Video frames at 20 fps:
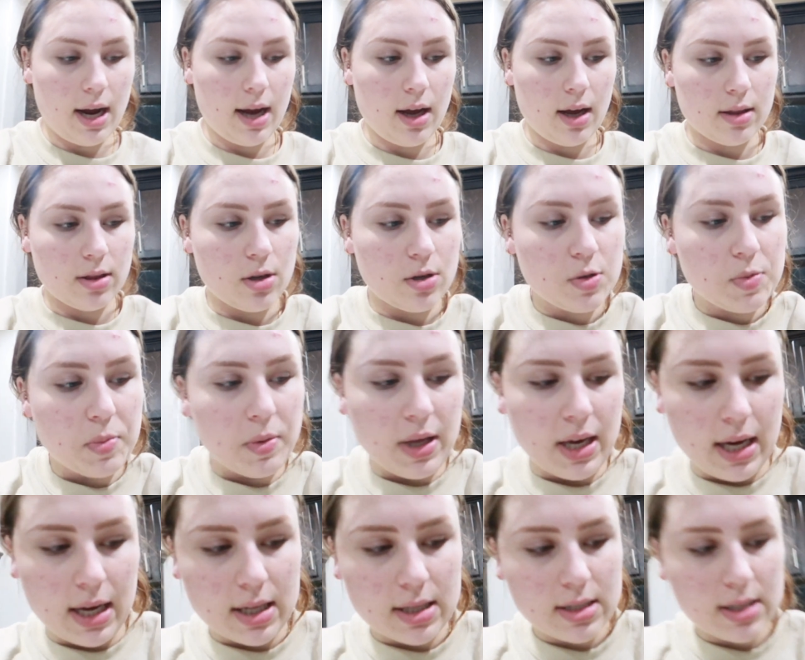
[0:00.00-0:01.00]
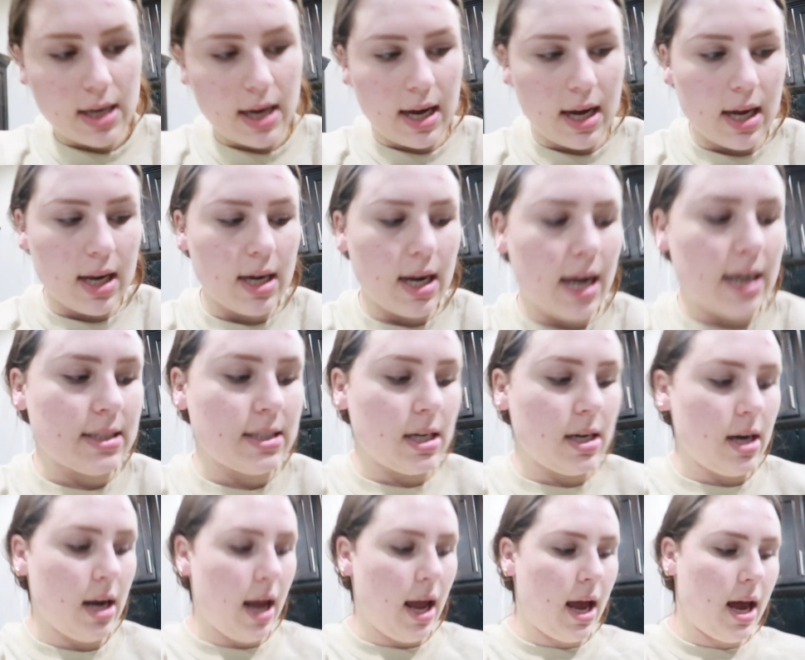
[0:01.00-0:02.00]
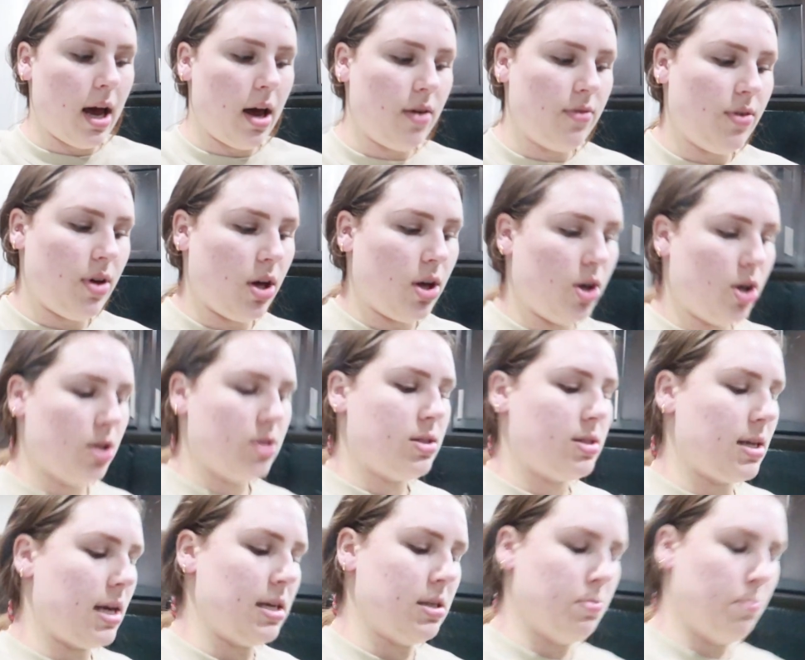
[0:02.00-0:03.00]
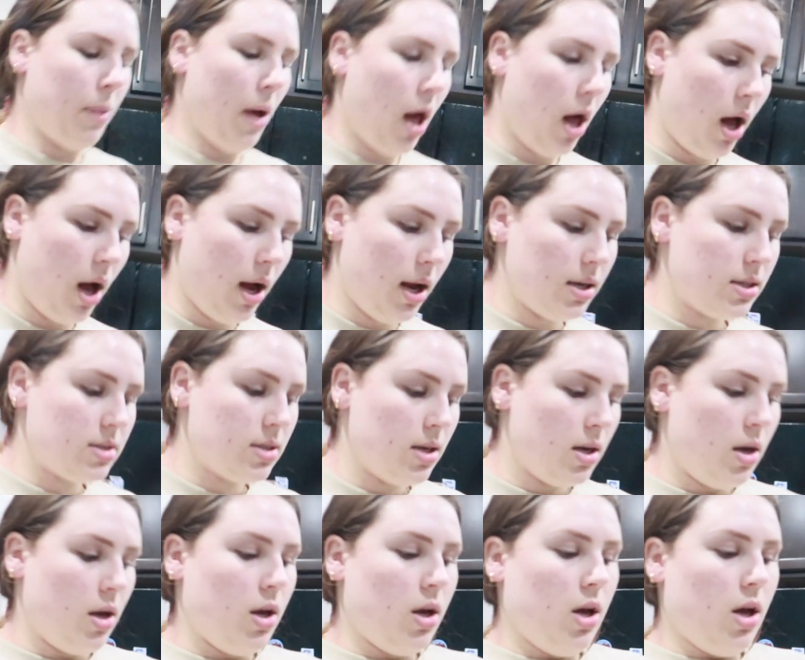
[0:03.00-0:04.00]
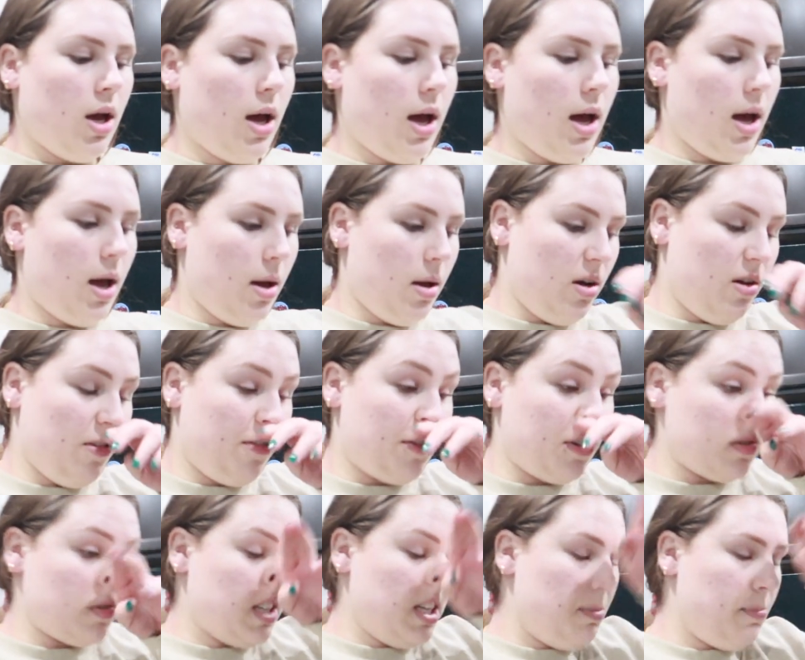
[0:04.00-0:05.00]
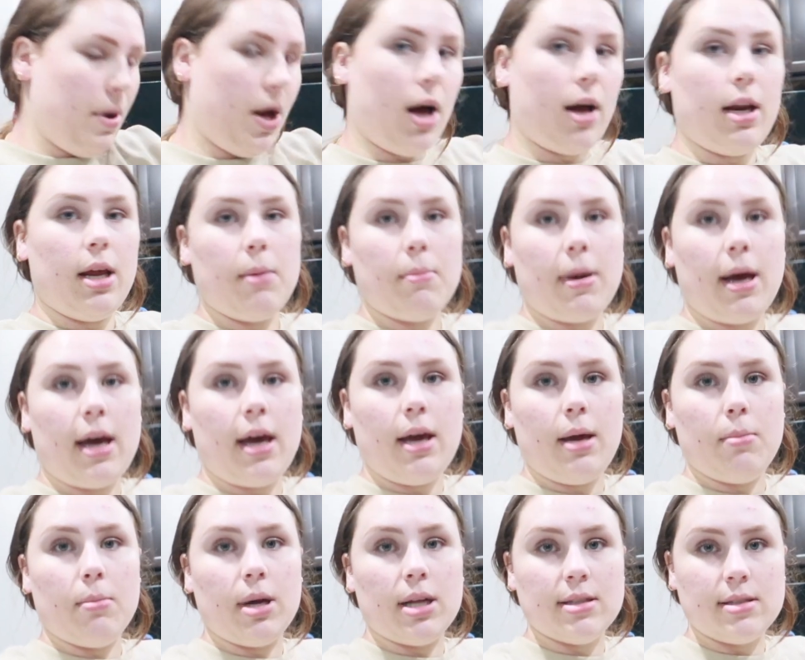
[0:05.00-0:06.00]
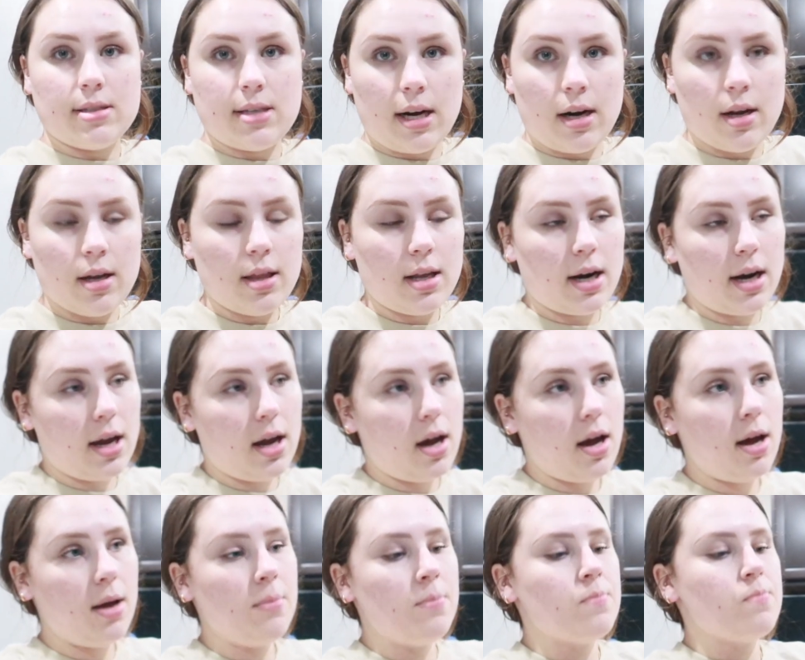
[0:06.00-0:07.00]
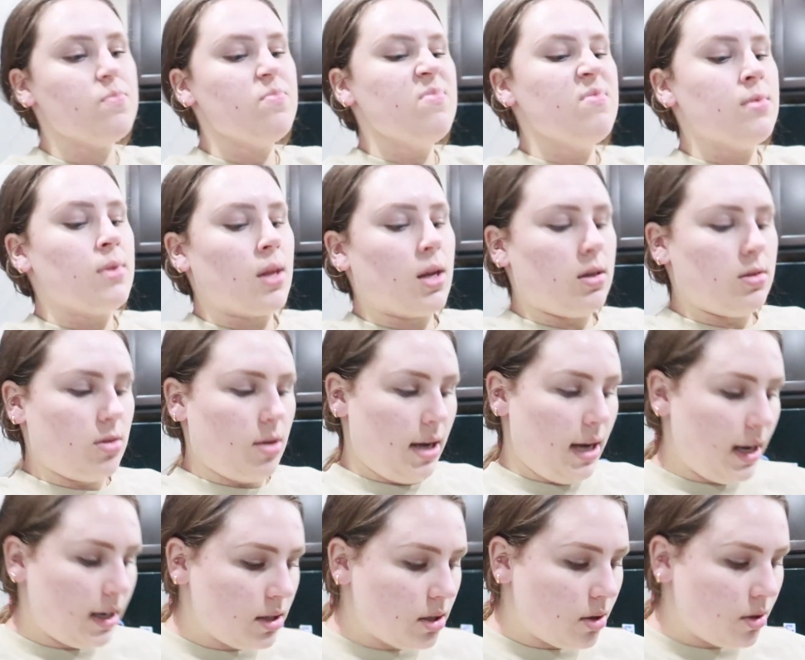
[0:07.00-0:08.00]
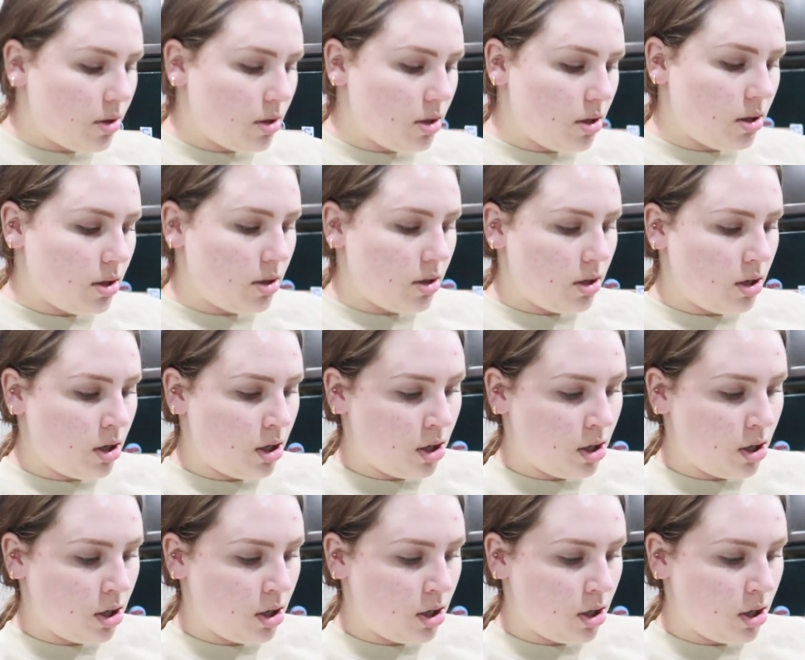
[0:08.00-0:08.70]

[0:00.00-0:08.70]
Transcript: I got those plants, and I didn't have a good sized pot for repotting my Monstera that I got. So I had to go to the